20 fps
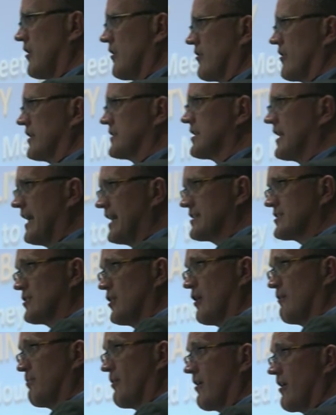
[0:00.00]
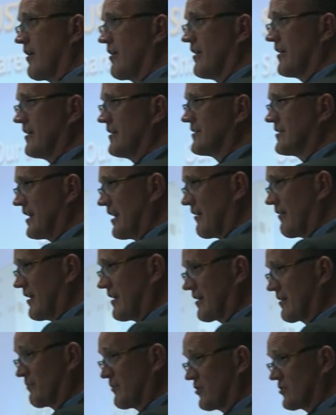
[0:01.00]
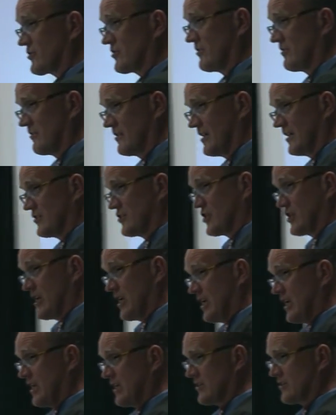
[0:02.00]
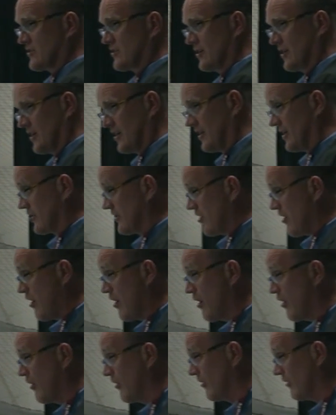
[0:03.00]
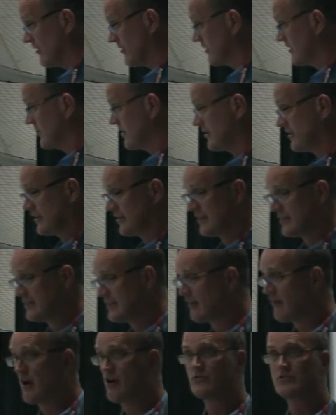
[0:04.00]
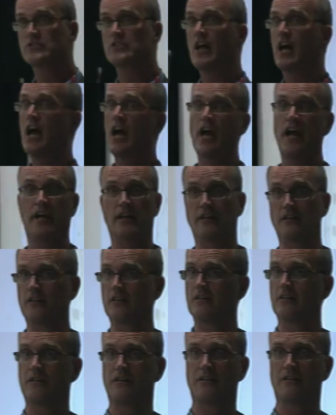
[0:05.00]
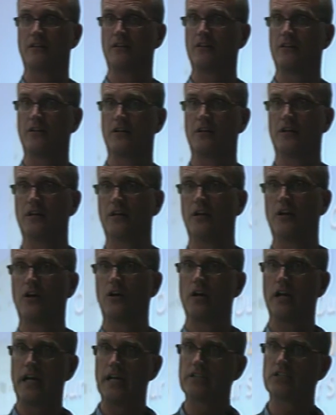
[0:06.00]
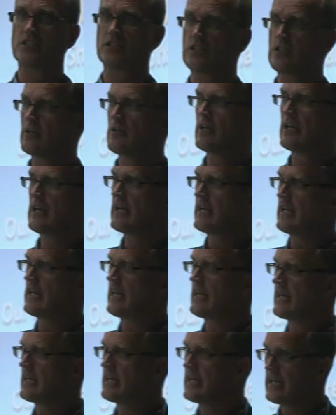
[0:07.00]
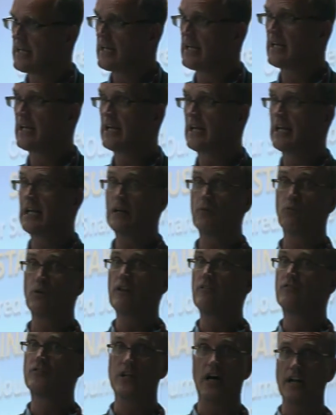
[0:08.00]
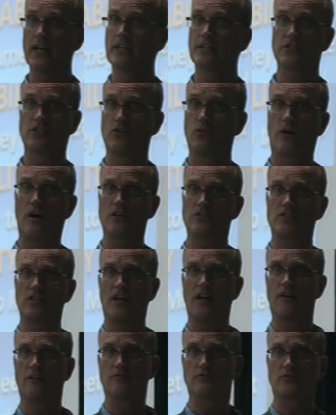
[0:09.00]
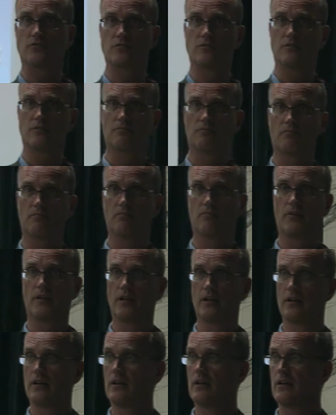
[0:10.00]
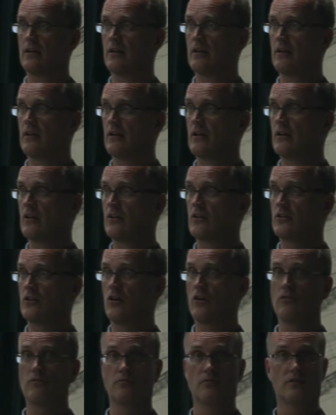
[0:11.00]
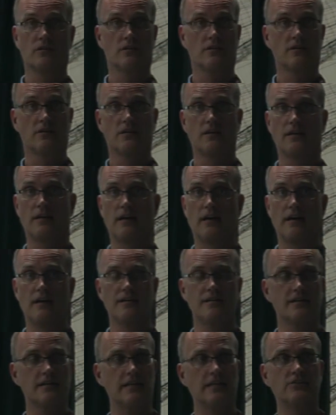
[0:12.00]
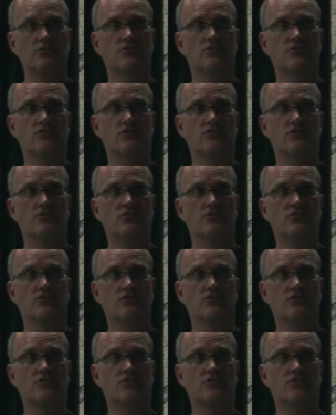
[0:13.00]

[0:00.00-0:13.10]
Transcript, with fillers: or a tie stall barn on a dairy commercial? Cheese? No. They're outside. It's the we've done it to ourselves. You know, it